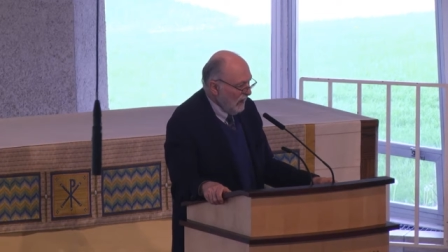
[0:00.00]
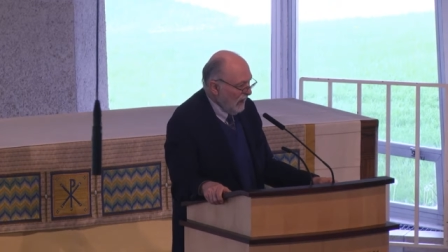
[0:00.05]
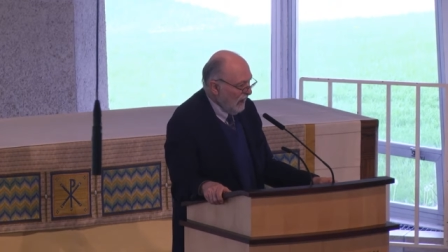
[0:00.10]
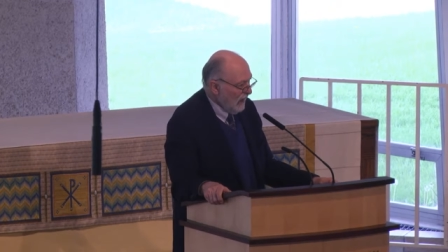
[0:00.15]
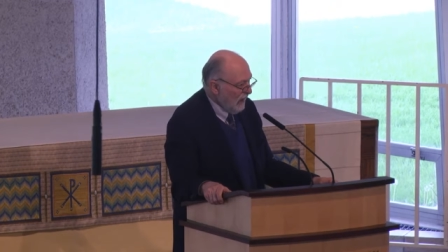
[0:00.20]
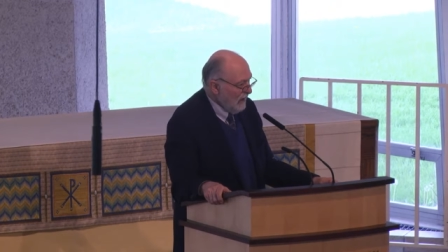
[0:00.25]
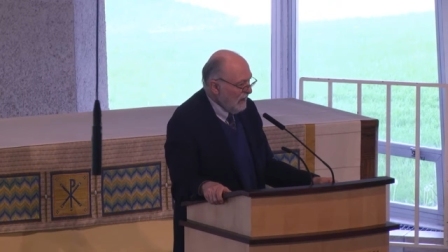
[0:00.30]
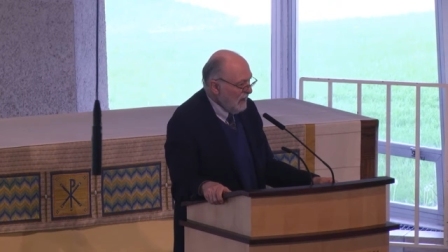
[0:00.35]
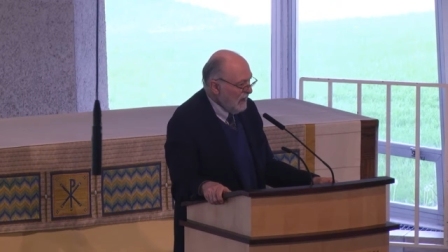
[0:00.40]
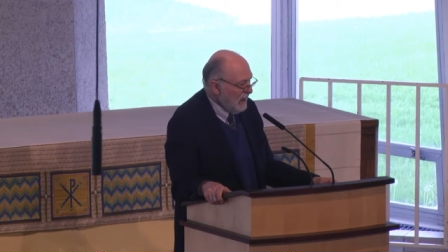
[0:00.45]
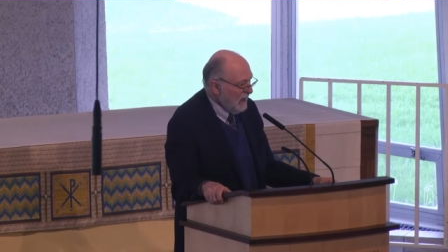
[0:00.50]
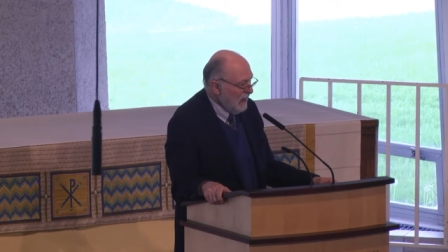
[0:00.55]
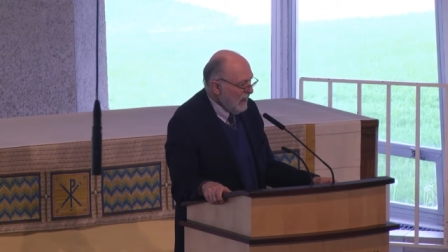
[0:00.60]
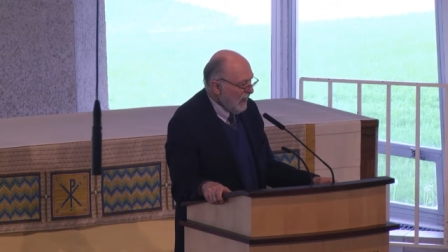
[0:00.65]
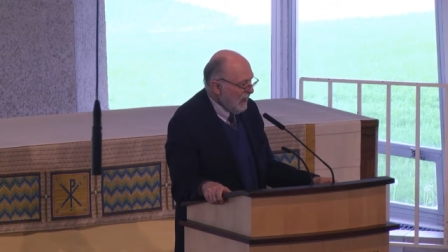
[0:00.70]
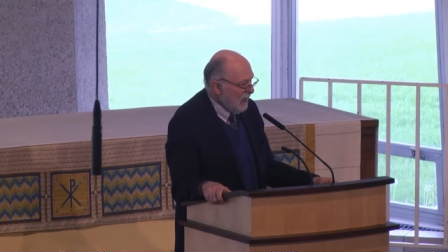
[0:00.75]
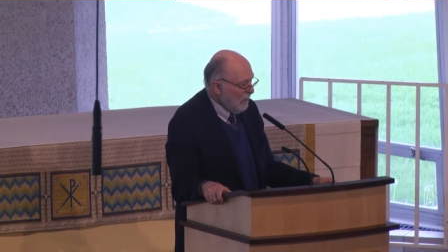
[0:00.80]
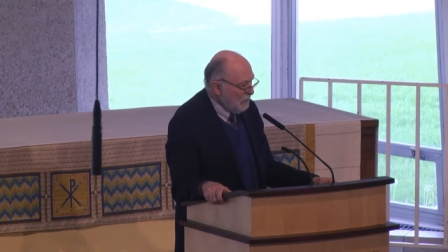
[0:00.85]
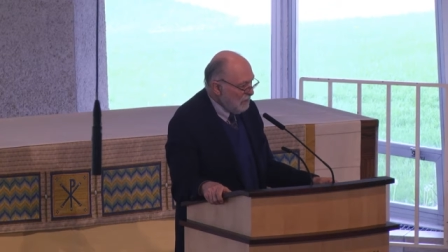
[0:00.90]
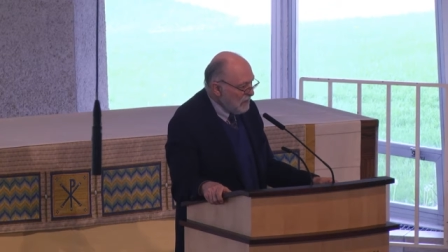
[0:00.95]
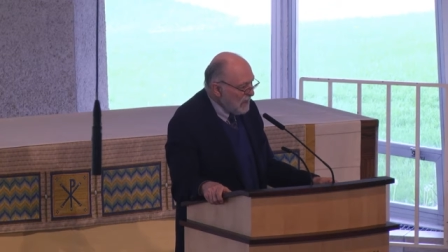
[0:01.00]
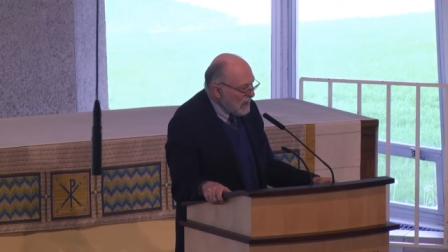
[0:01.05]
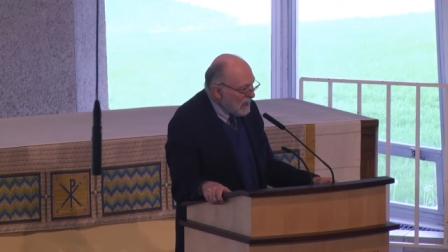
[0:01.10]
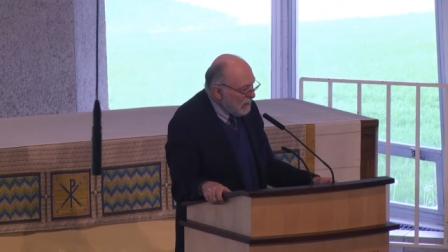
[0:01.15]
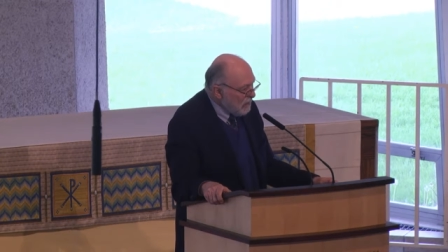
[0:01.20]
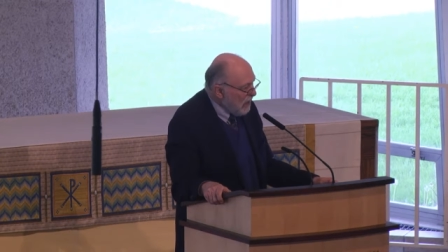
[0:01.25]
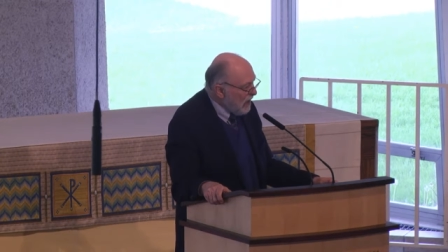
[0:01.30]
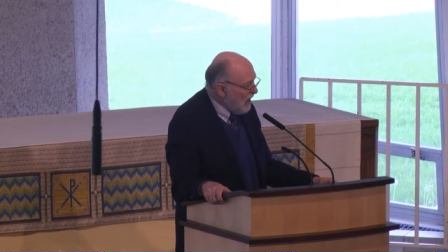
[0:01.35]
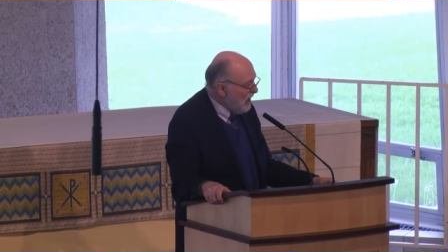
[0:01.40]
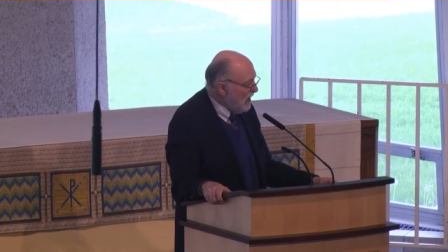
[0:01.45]
and the
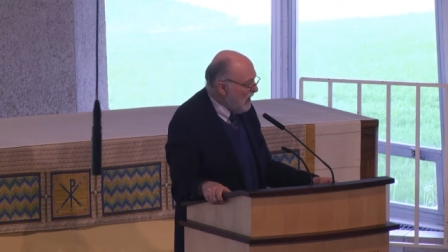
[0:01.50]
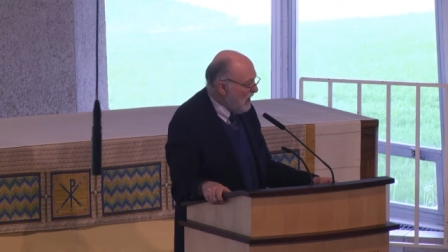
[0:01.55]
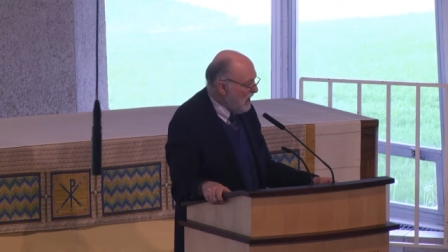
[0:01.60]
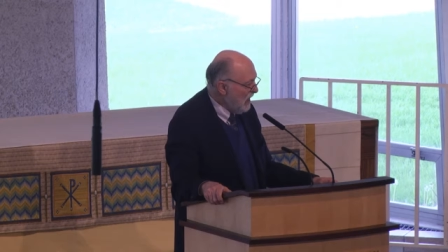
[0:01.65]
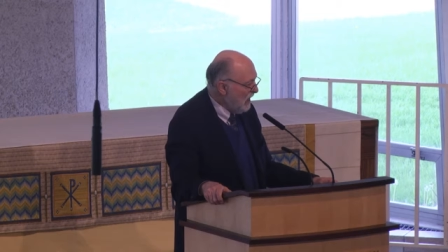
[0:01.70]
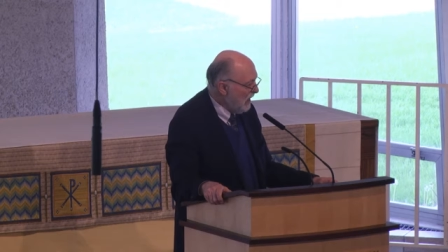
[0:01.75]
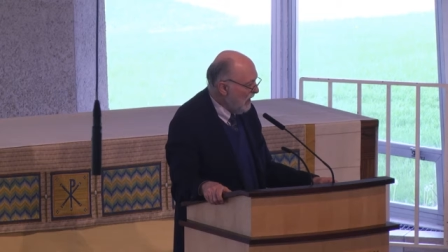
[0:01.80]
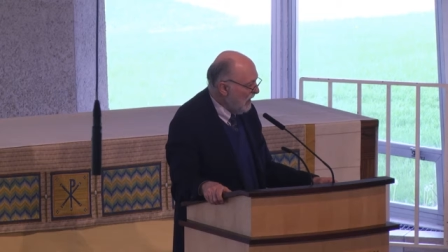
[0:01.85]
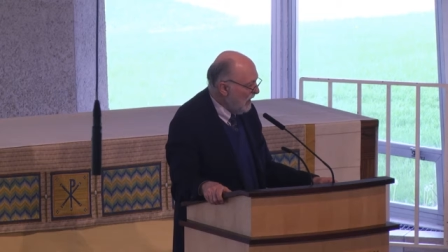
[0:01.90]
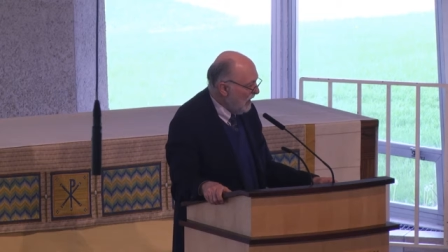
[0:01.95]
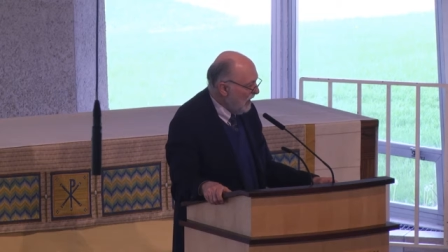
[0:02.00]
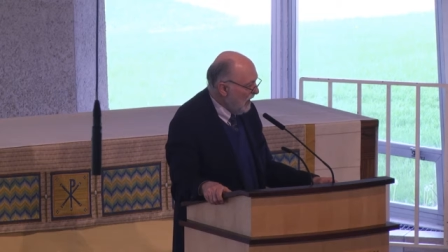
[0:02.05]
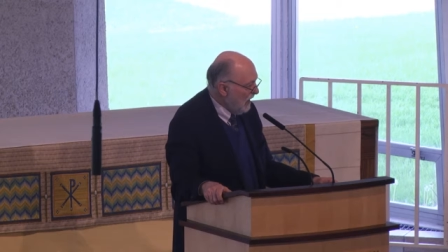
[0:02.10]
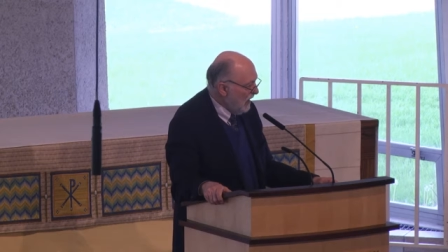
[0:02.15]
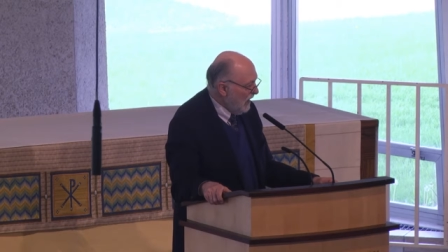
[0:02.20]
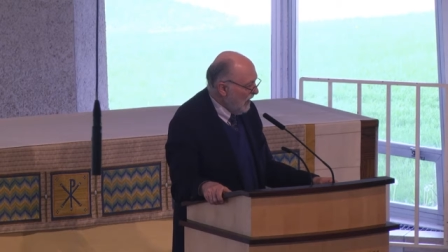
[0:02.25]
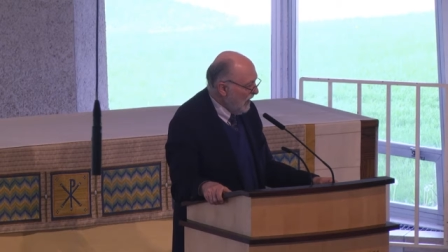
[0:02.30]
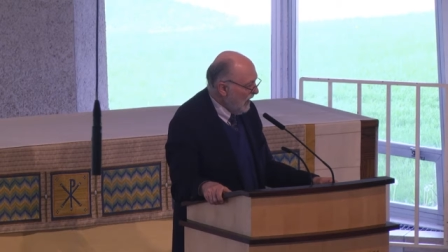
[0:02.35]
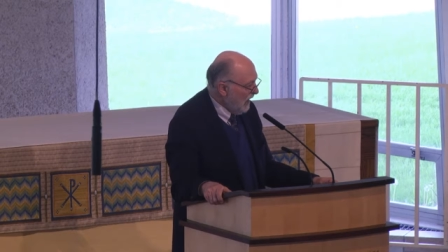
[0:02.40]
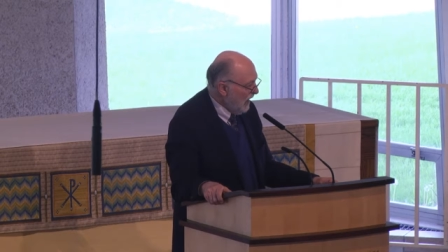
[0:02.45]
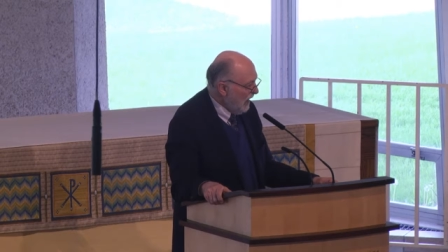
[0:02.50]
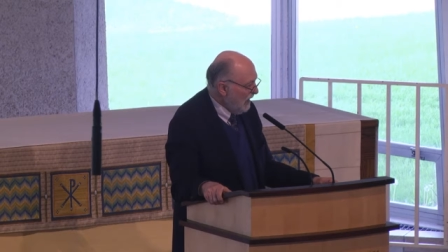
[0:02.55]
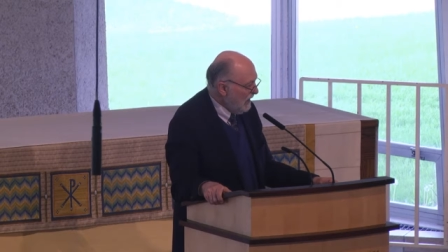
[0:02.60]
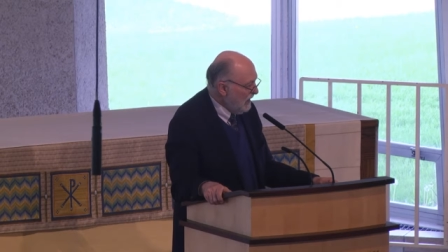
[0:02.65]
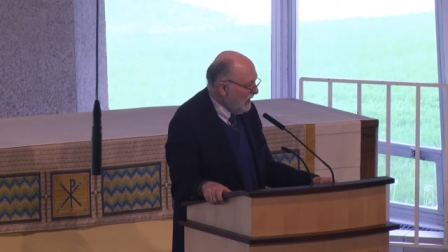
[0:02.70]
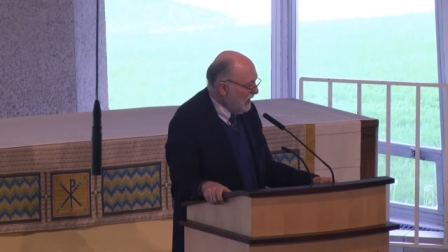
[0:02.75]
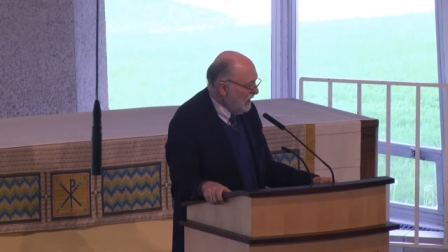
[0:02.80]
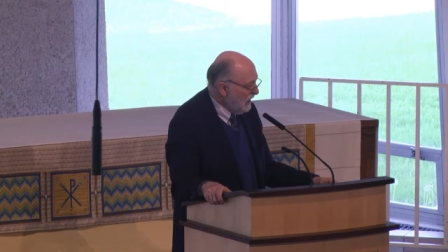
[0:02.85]
amoeba and